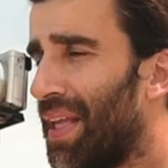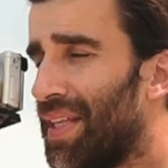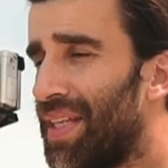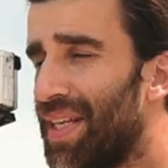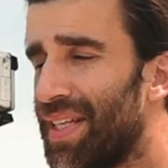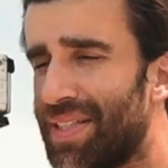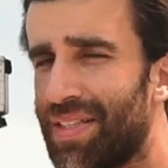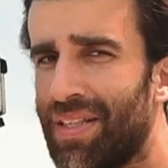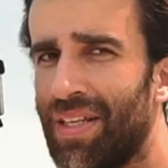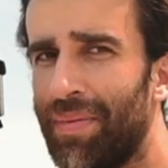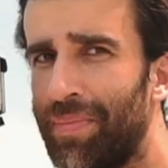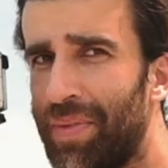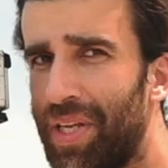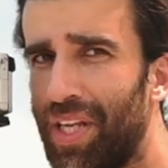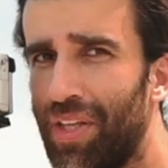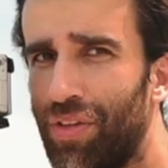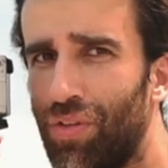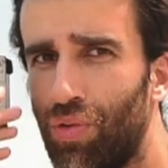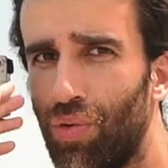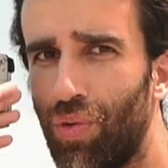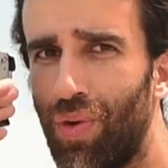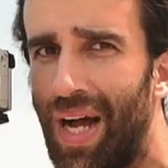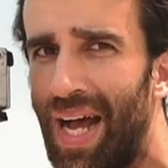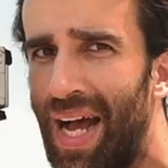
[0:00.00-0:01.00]
just limited
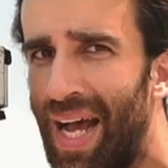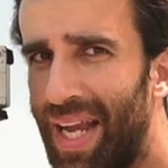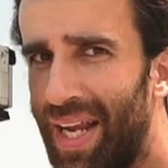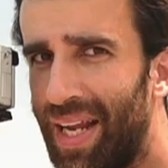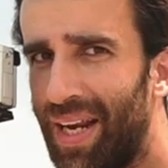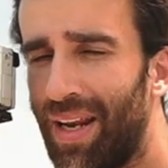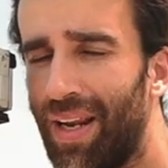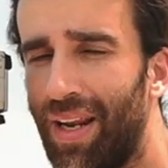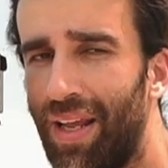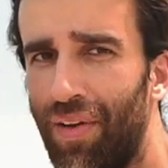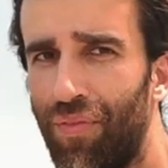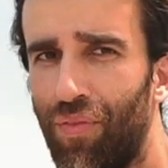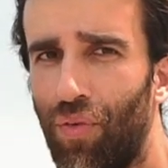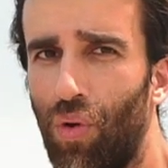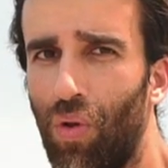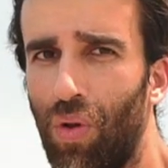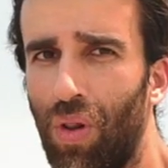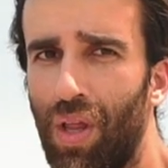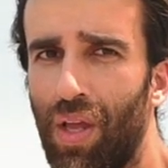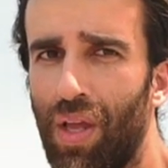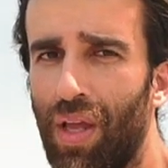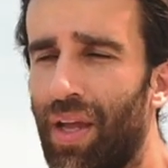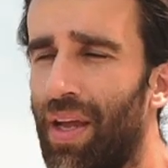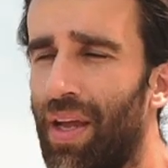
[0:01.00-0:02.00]
to eye
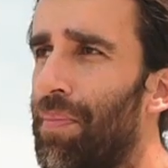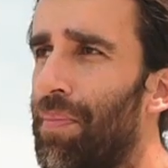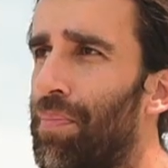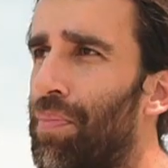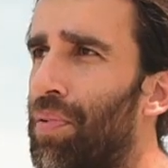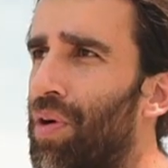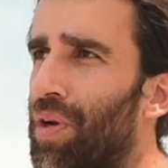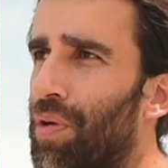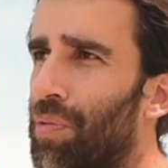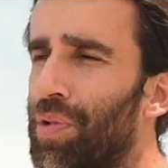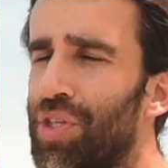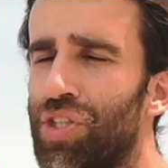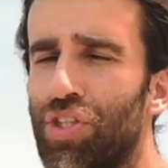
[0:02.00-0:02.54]
level point.